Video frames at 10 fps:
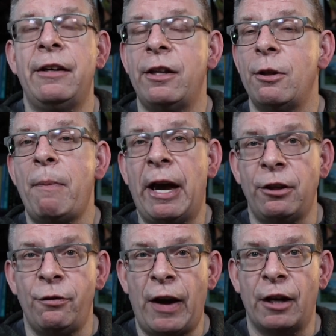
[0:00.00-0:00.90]
and did the
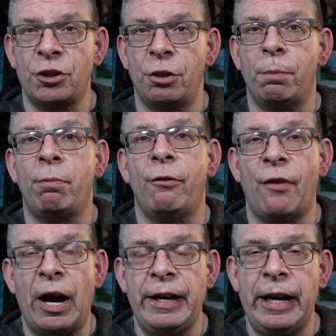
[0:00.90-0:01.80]
manufacturer
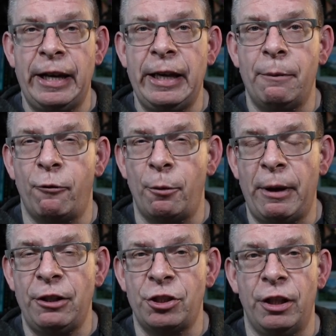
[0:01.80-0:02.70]
provide any
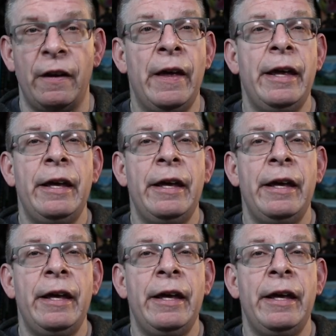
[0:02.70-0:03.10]
information?